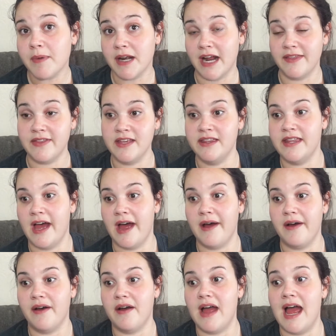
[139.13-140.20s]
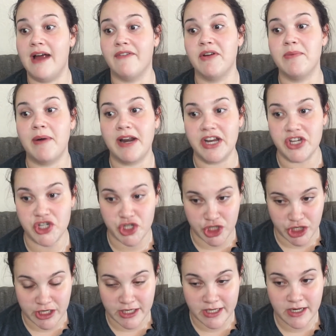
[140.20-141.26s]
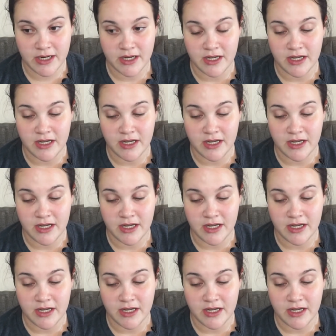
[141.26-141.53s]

and I think that everybody should.